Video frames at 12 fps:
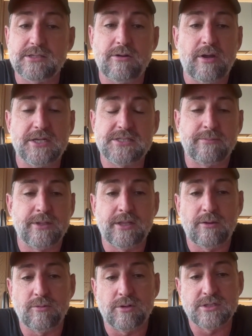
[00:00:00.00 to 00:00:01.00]
to create something
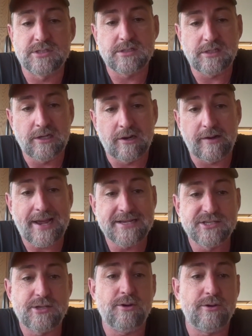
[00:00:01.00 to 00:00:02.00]
that was,
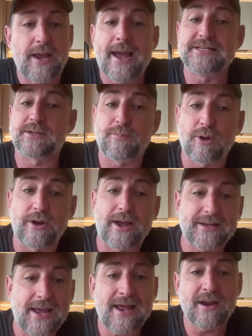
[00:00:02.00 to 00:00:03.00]
as good as a product
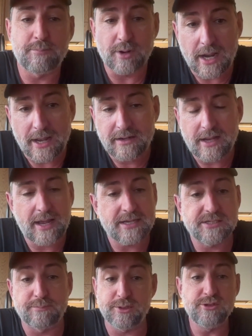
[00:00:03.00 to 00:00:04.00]
and a brand as
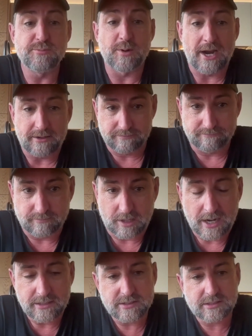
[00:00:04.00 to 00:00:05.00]
a booze brand,
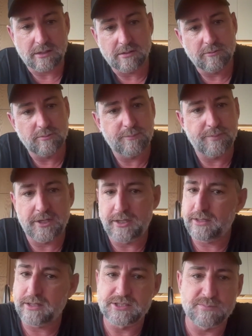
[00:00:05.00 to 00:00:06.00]
right? So it would
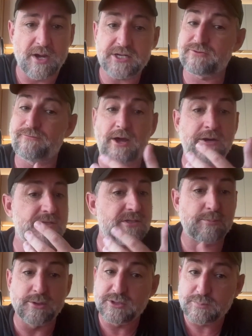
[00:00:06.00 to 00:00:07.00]
be as much fun as a
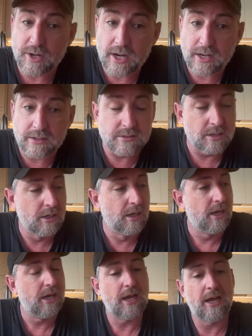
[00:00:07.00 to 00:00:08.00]
booze brand.
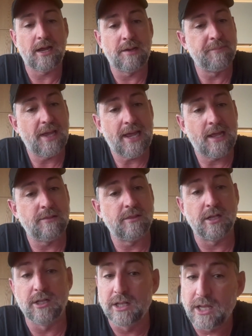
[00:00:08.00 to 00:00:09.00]
And the
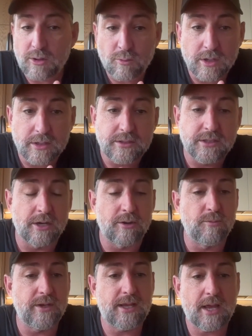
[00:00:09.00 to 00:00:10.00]
liquid,
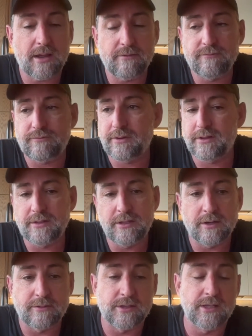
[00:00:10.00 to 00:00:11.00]
we have,
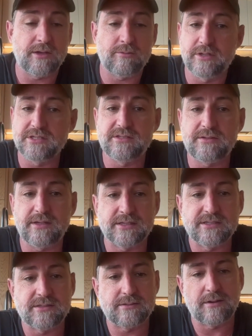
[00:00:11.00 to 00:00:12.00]
the liquid is,
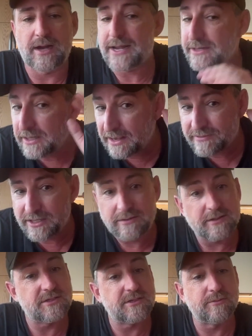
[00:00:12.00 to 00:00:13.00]
I didn't have
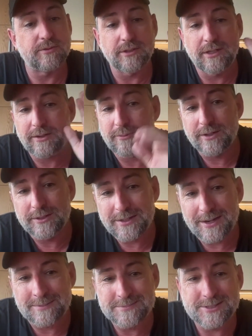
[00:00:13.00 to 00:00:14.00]
anything to do with the liquid.
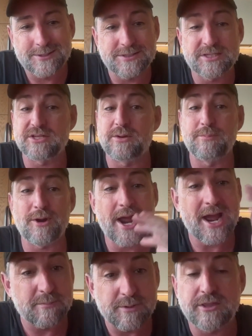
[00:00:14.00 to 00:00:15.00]
So this isn't a
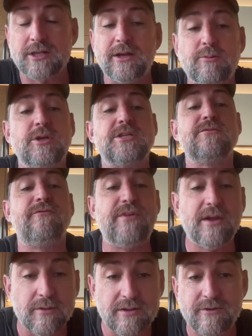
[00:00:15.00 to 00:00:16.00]
brag, but the liquid is
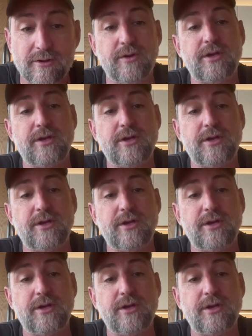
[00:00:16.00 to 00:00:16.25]
very, very